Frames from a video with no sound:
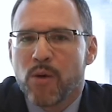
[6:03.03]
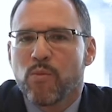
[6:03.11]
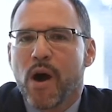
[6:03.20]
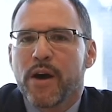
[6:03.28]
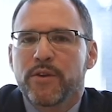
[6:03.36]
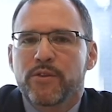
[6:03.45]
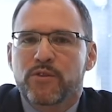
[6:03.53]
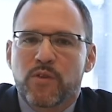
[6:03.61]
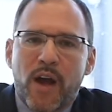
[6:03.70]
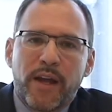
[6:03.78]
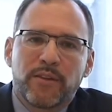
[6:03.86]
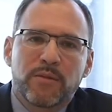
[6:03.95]
And while you're
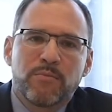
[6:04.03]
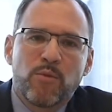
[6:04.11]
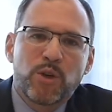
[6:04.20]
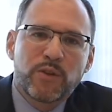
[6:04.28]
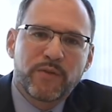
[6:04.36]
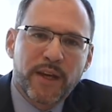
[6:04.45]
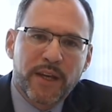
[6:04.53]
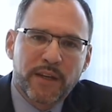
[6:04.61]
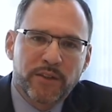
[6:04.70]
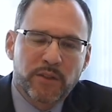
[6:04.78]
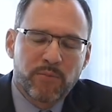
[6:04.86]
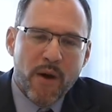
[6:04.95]
trying to motivate
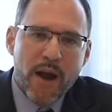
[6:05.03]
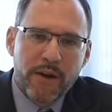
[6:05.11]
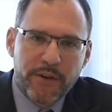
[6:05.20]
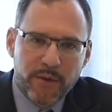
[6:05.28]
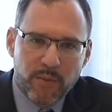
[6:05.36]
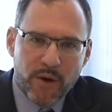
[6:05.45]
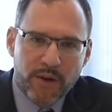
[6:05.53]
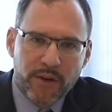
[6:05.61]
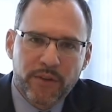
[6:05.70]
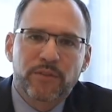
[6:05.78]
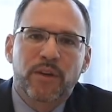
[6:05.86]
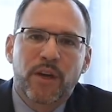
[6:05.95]
and inspire your
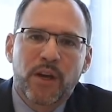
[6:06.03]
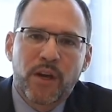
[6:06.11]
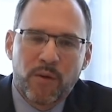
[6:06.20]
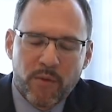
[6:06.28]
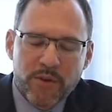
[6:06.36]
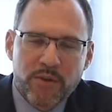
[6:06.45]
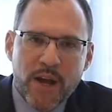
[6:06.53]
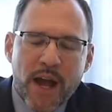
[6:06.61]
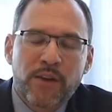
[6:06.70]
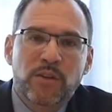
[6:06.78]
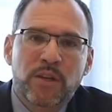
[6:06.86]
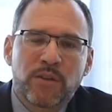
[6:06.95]
workers, what you're
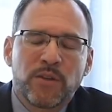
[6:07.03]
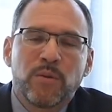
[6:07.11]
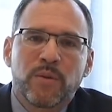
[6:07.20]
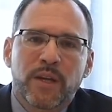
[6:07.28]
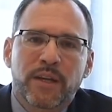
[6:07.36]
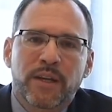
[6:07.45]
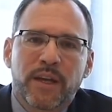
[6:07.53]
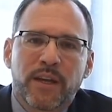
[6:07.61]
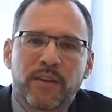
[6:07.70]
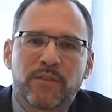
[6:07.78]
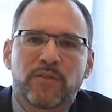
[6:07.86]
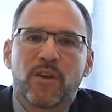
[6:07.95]
actually doing
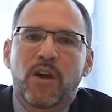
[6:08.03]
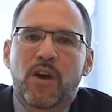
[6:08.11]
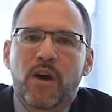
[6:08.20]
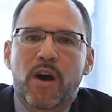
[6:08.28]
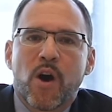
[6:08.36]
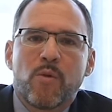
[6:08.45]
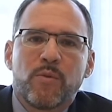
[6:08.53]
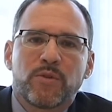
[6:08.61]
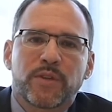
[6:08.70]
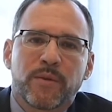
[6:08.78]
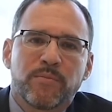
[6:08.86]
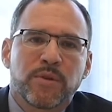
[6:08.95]
is
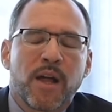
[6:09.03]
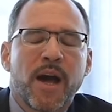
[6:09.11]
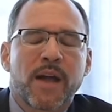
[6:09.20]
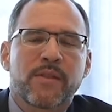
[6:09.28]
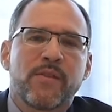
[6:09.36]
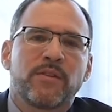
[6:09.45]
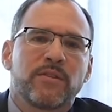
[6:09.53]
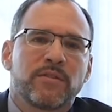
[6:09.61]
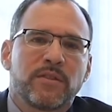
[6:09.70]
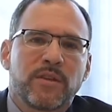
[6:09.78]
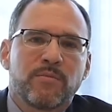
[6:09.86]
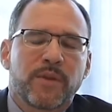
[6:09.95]
almost implying that this
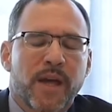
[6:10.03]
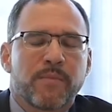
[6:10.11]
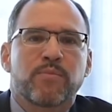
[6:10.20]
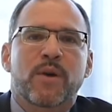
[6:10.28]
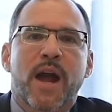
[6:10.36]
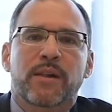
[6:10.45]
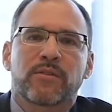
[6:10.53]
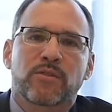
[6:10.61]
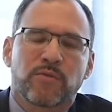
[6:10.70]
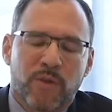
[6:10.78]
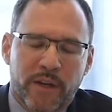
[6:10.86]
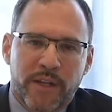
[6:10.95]
is simply a
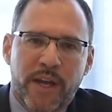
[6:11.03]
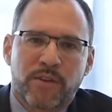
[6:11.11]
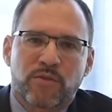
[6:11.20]
practice run,